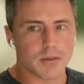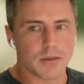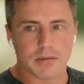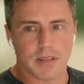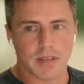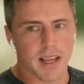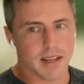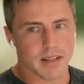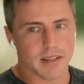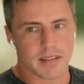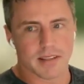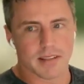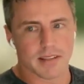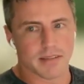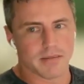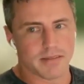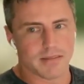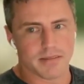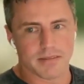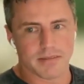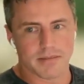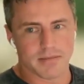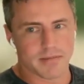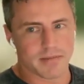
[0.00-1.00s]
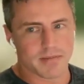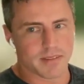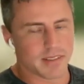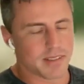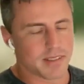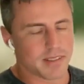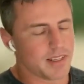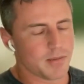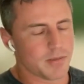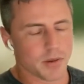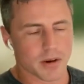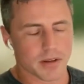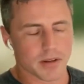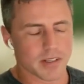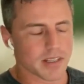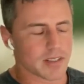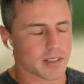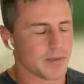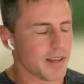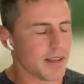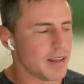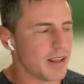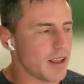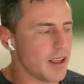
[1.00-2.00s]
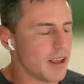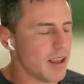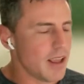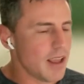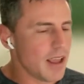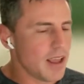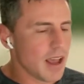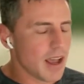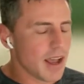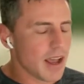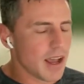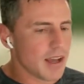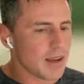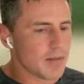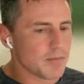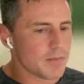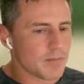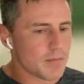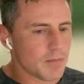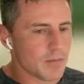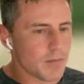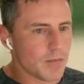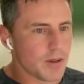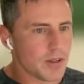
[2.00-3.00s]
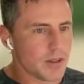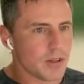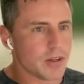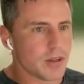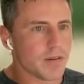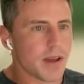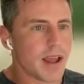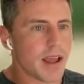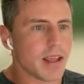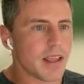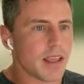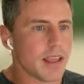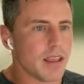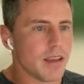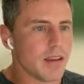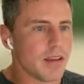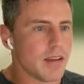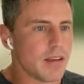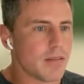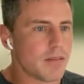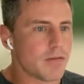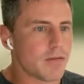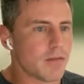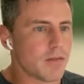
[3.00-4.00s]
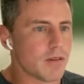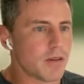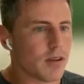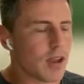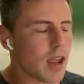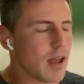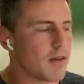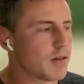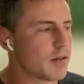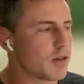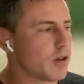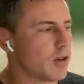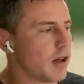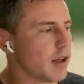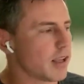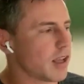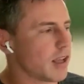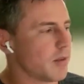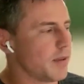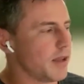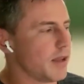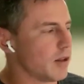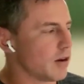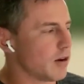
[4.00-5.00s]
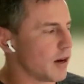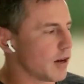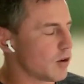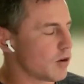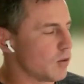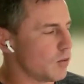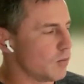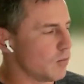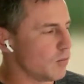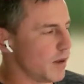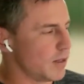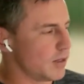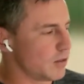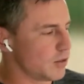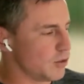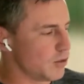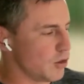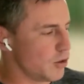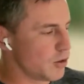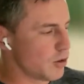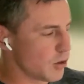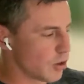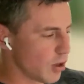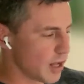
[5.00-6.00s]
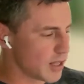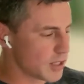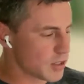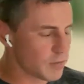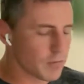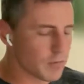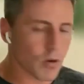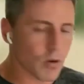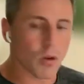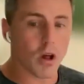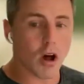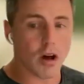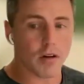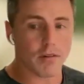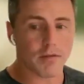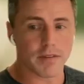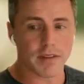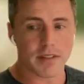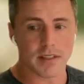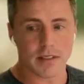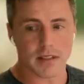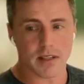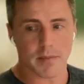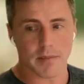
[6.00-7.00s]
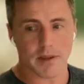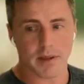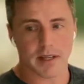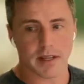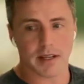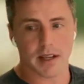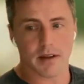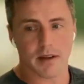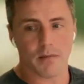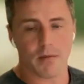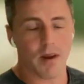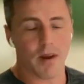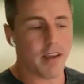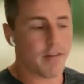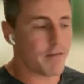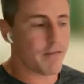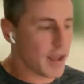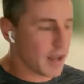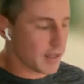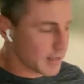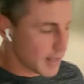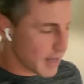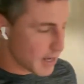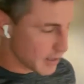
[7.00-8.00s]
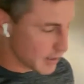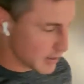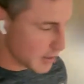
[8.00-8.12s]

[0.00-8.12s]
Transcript: It's a sick process, man. When you do that, if you have a client coming in, all right, cool. When did new clients fall off? This is something that we